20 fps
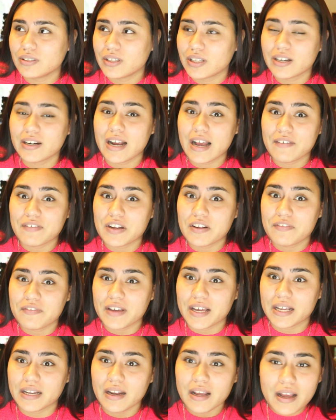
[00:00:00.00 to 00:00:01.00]
They're having a
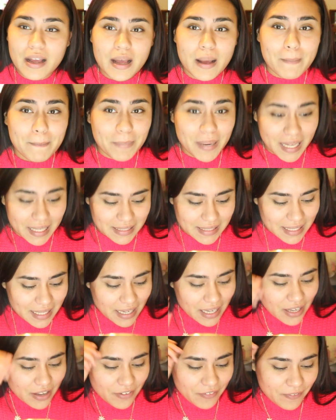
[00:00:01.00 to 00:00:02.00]
fit. But
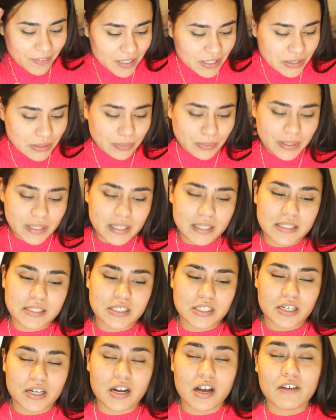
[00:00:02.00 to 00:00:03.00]
first, we're gonna
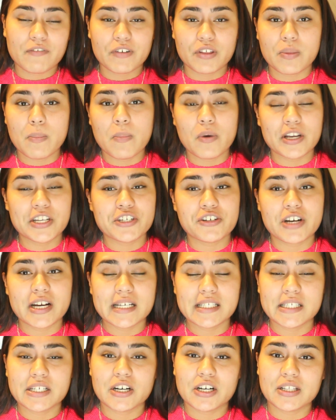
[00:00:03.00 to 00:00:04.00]
start off with
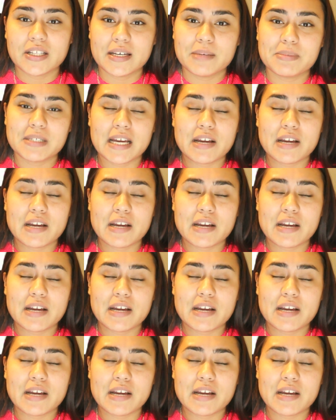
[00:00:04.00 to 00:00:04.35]
moisturizing our lips.